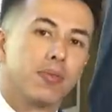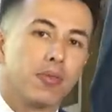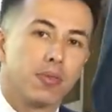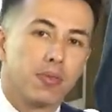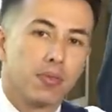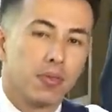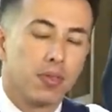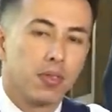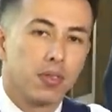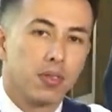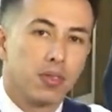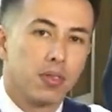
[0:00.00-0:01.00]

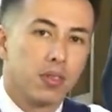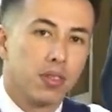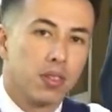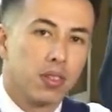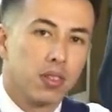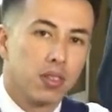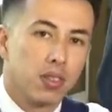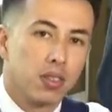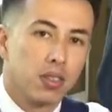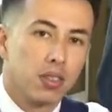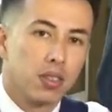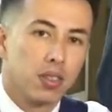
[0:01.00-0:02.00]

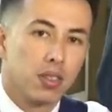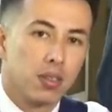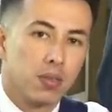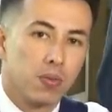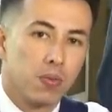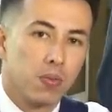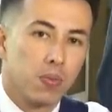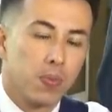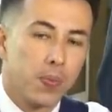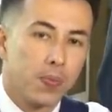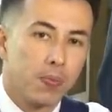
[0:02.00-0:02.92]
[no speech]